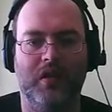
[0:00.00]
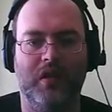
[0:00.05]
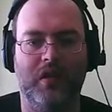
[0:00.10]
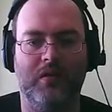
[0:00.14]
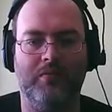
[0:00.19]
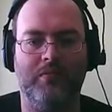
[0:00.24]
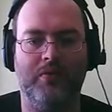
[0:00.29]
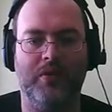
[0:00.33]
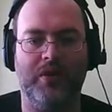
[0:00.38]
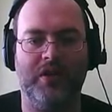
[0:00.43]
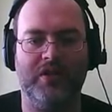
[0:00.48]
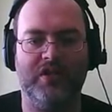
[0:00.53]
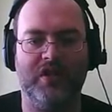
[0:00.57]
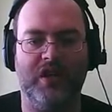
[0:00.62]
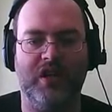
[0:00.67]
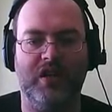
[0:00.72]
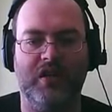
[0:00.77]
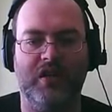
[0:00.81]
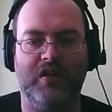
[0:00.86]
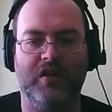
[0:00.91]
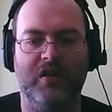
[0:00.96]
Embrace
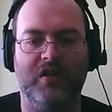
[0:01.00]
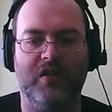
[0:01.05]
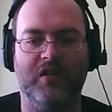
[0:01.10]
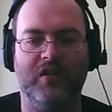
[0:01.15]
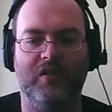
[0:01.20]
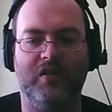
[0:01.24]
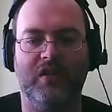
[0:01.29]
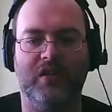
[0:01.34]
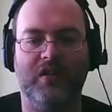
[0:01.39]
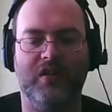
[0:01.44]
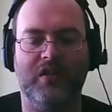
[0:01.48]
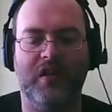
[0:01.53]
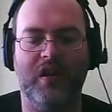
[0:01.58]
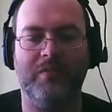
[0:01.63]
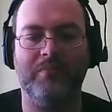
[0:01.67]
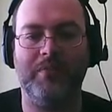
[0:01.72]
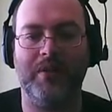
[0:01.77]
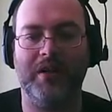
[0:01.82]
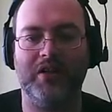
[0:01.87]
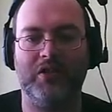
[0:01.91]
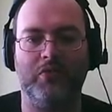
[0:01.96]
it.
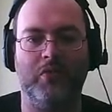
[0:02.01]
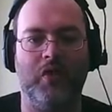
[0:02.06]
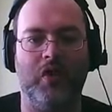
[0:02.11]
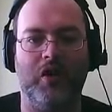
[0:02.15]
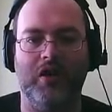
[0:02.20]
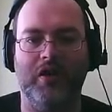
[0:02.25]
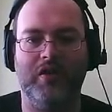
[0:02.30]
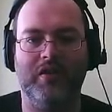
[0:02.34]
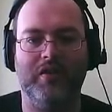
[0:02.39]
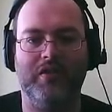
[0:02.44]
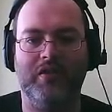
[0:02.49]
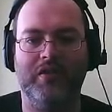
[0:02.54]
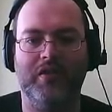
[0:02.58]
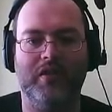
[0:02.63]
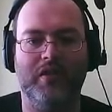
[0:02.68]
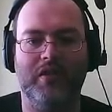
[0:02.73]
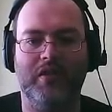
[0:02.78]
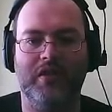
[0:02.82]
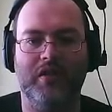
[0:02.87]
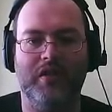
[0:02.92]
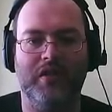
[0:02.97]
Embrace what?
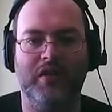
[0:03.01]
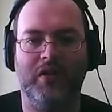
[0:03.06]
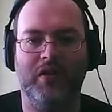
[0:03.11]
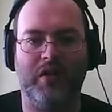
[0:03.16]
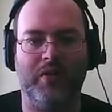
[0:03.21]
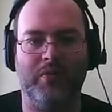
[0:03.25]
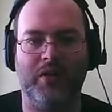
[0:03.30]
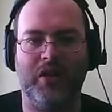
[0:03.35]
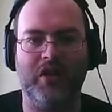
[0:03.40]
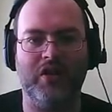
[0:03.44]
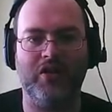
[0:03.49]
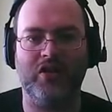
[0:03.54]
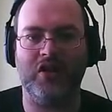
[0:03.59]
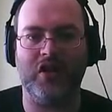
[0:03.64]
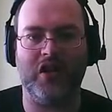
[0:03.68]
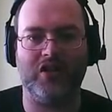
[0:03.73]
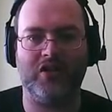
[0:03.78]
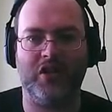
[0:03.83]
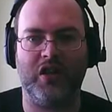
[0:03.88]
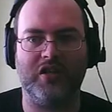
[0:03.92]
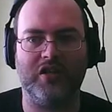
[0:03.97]
Okay, we're gonna do
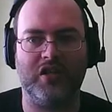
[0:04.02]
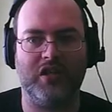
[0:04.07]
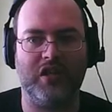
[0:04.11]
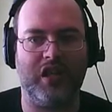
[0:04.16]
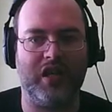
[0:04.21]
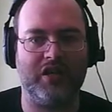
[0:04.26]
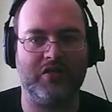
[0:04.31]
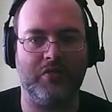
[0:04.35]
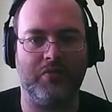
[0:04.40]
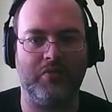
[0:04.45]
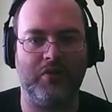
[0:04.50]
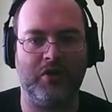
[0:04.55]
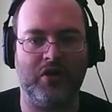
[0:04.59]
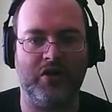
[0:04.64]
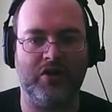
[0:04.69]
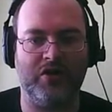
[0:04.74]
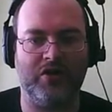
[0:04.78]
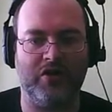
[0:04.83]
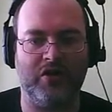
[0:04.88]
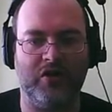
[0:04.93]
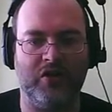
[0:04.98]
this. This is the last one we're
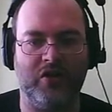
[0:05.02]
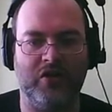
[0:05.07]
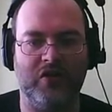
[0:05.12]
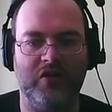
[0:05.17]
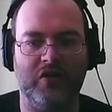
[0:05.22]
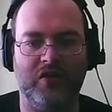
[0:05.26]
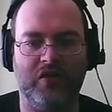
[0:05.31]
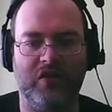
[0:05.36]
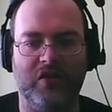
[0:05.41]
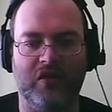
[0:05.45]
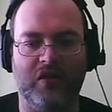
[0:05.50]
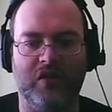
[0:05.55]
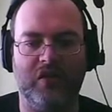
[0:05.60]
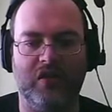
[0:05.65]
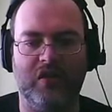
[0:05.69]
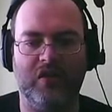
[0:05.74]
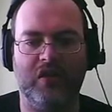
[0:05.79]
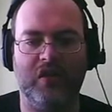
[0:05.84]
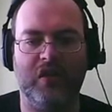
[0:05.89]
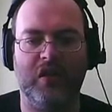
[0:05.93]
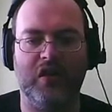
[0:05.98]
gonna do though.
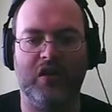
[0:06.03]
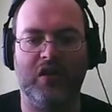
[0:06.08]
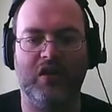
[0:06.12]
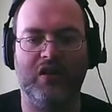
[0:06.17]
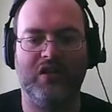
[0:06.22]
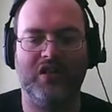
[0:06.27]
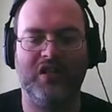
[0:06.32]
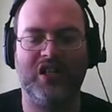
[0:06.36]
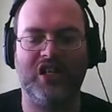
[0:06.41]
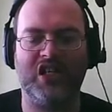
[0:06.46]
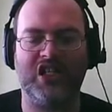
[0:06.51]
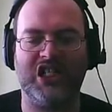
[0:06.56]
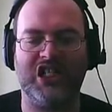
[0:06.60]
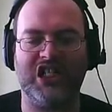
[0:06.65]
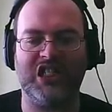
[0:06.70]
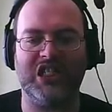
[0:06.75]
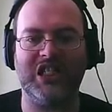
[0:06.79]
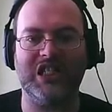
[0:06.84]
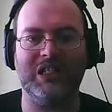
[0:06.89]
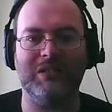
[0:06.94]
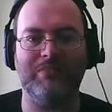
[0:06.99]

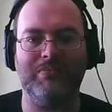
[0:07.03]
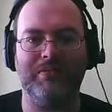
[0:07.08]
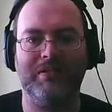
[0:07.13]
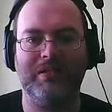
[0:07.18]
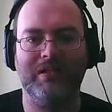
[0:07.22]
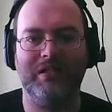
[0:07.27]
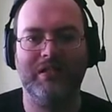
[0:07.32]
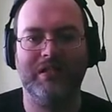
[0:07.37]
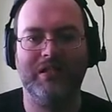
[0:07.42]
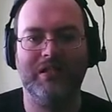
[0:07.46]
Crap!